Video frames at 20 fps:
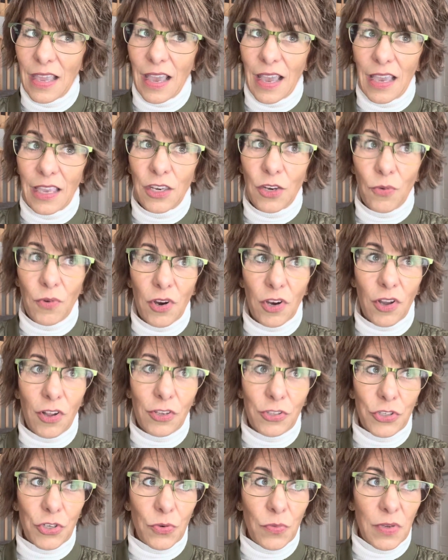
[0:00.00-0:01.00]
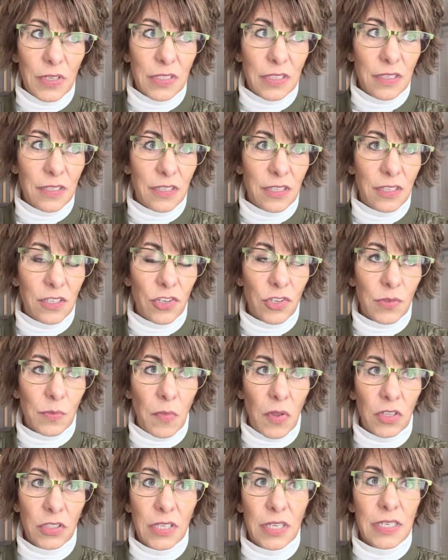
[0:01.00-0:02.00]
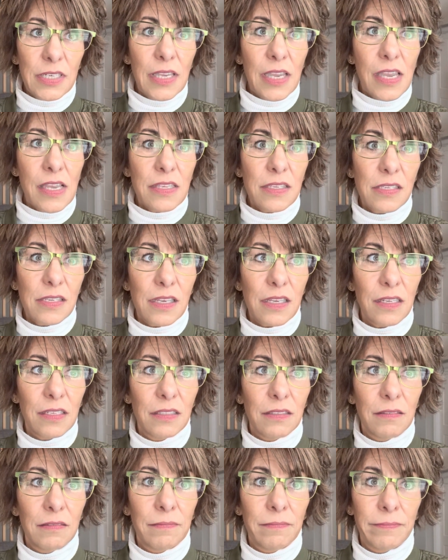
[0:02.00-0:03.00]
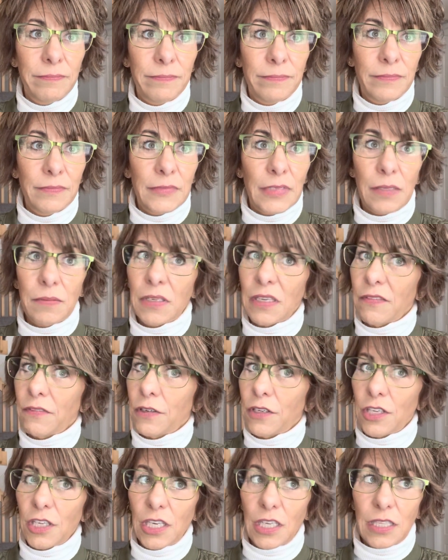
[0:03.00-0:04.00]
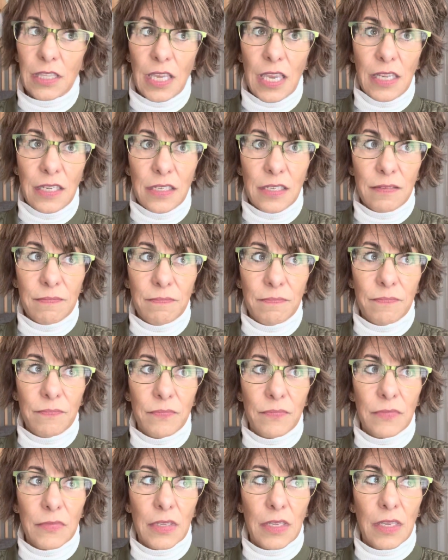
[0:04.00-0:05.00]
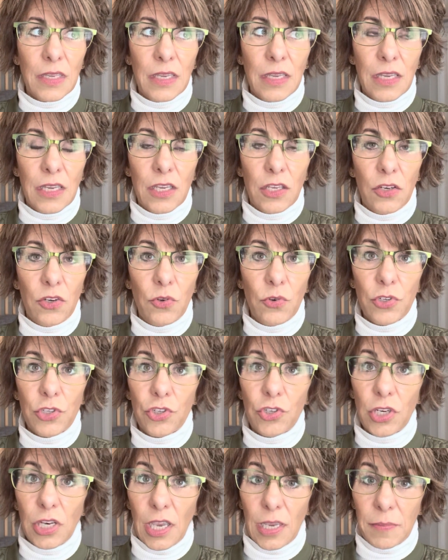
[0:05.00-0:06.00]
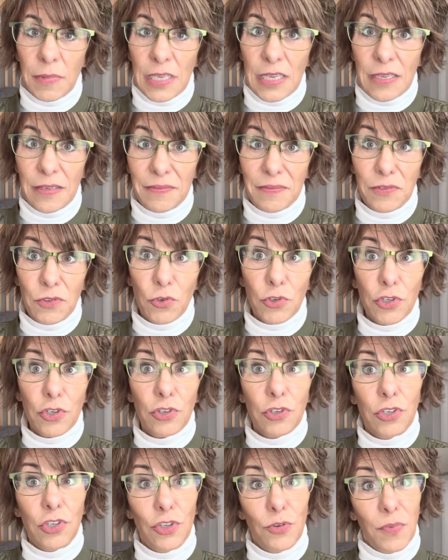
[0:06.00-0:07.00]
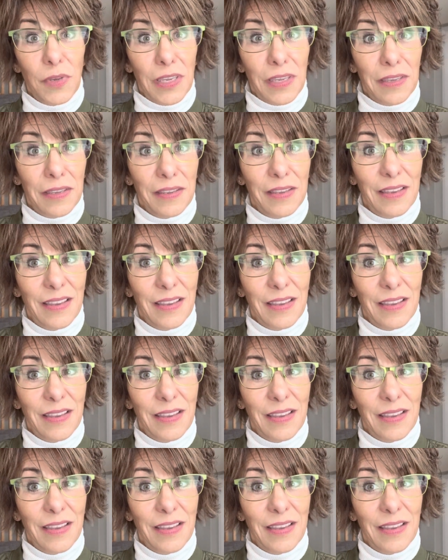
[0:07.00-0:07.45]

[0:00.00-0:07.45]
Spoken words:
I know our culture wants us to just multitask. I'm not very good at that. Nor should I be, nor should you be.